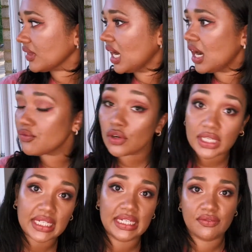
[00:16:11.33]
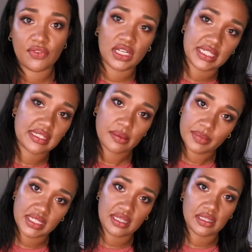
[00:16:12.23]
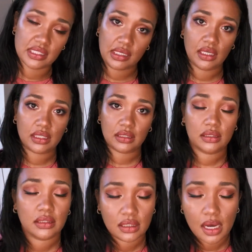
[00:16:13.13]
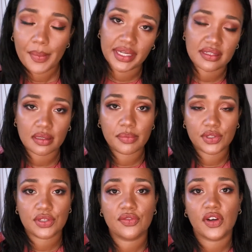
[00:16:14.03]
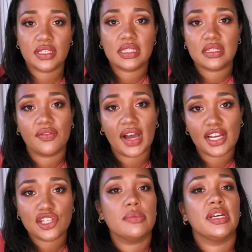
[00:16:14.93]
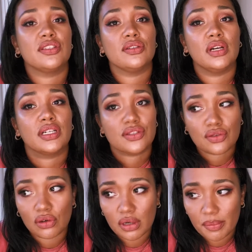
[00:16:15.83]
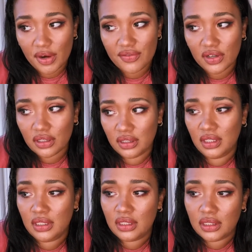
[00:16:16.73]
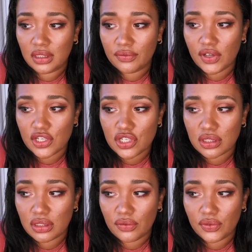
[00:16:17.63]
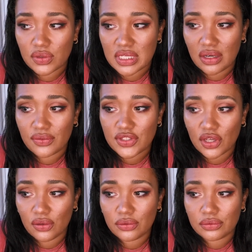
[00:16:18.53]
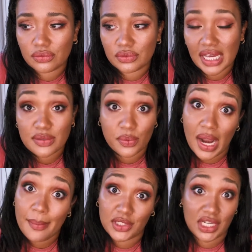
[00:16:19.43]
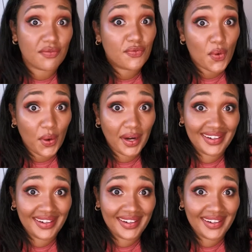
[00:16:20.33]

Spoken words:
ironically, in finding somebody that's like amazing and puts you first and stuff actually makes you like a stronger, braver version of yourself. So that's what I'm looking for.